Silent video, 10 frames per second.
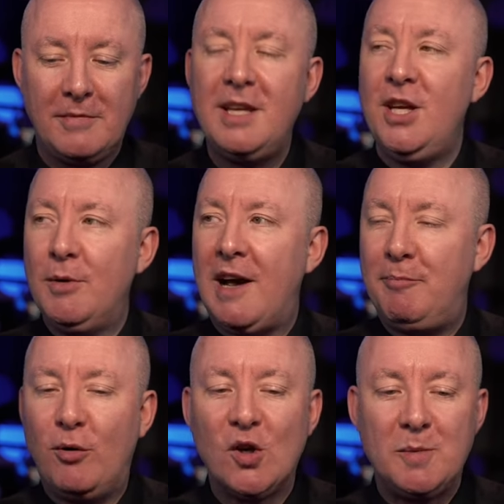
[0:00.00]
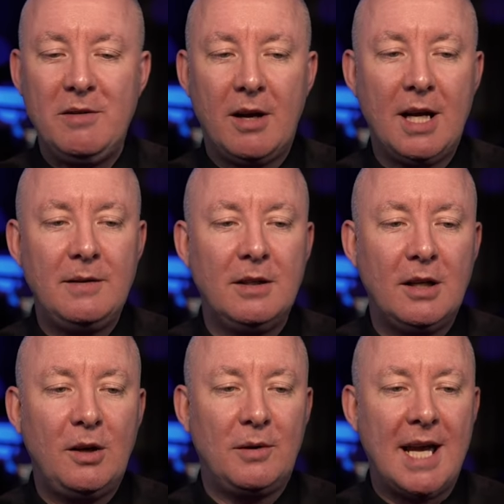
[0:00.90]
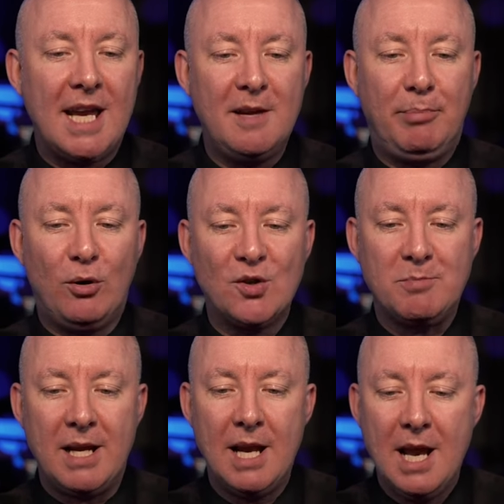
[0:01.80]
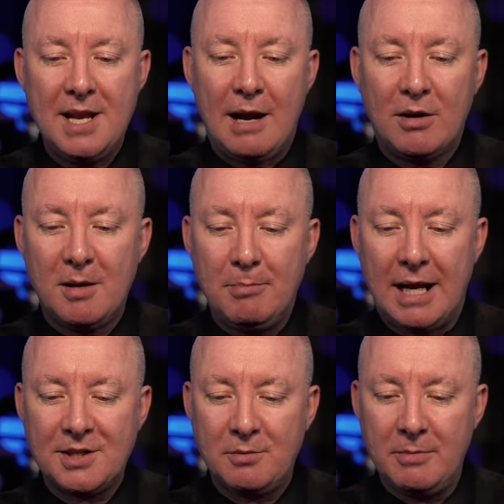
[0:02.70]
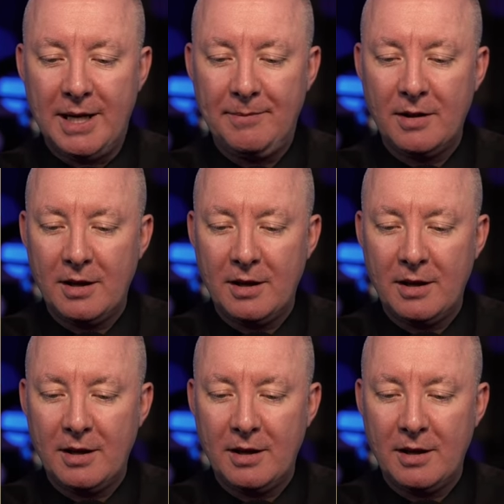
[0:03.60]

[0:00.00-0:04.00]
You have paused me, right? Okay, you paused me. Now come back to me.